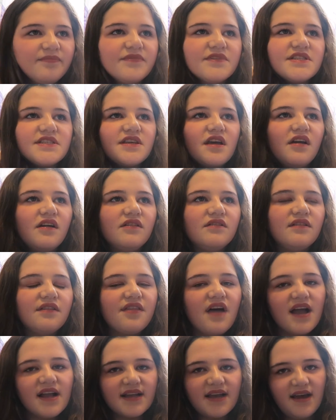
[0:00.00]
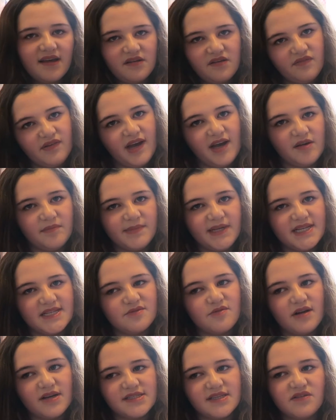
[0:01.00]
So that kind of helped me as
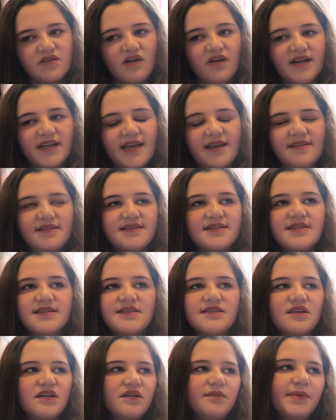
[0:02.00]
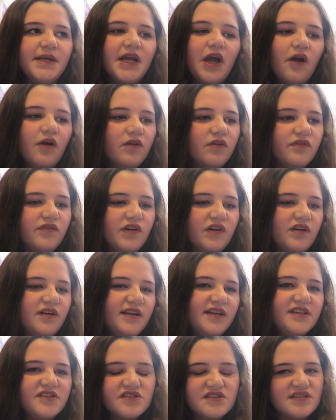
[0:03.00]
well, because I thought, okay, this is going to be over.
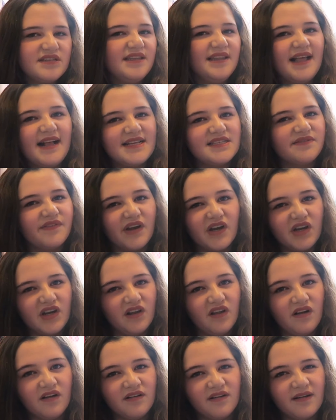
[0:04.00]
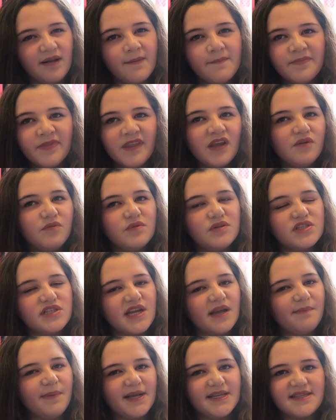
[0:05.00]
It doesn't last very long. Once you
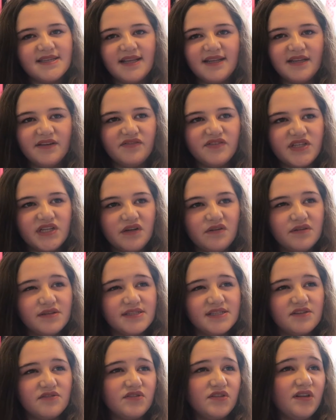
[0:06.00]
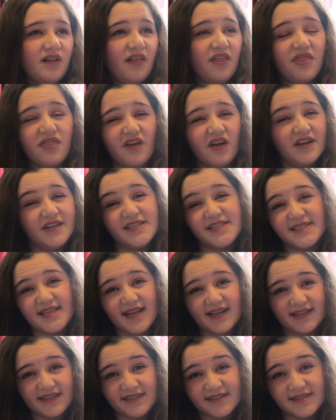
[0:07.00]
get past that lift hill, it's literally like 30
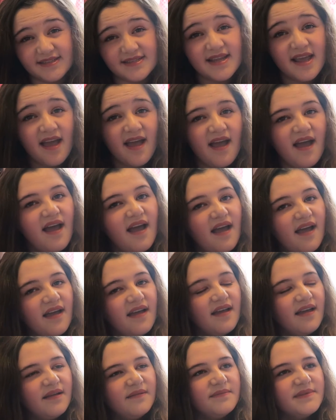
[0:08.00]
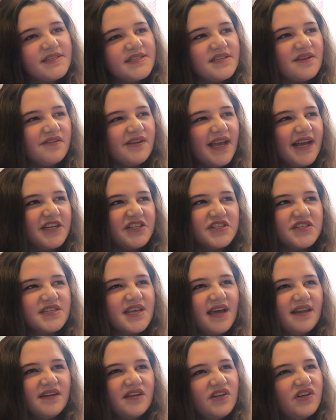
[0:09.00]
seconds. So yeah, just
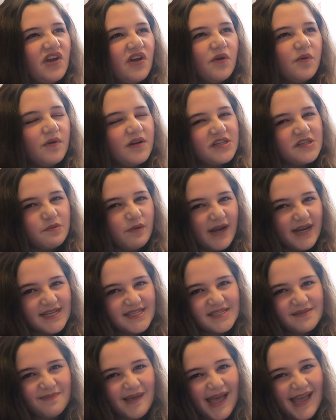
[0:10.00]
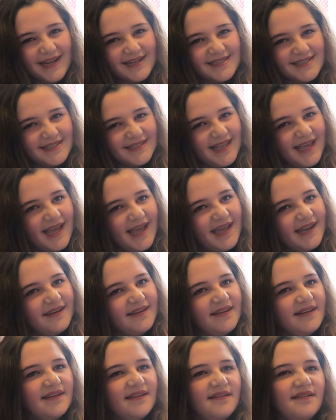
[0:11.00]
kind of know what to expect, and
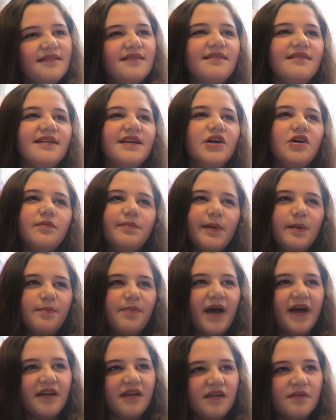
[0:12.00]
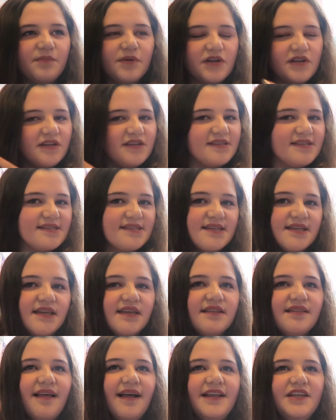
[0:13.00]
then it'll be better, because
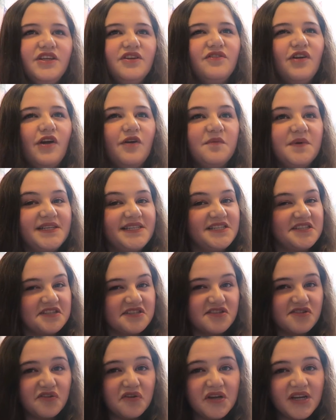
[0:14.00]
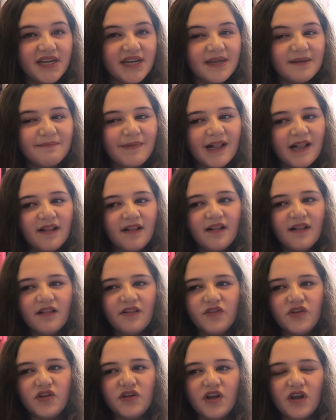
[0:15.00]
like, you know when to scream,
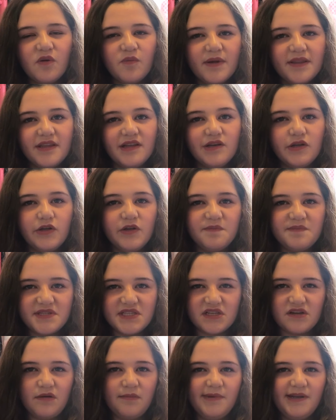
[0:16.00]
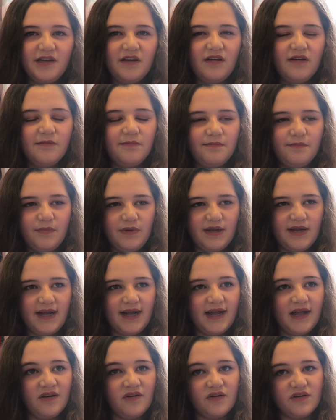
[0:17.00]
you know when the loops are coming up,
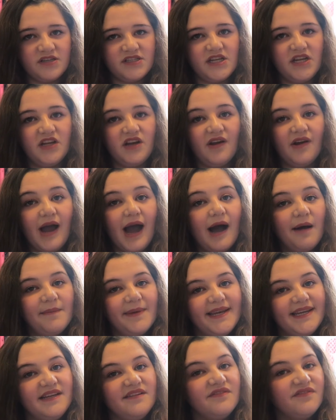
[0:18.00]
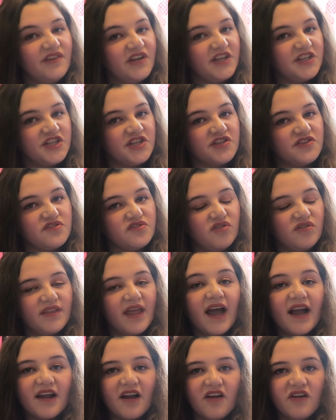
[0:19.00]
and also you know how many inversions are on
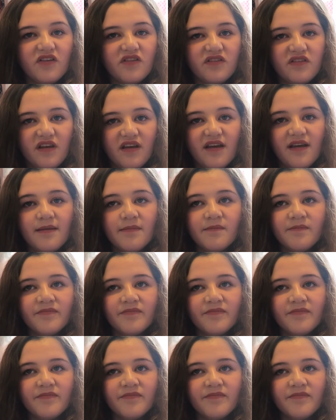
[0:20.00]
that coaster.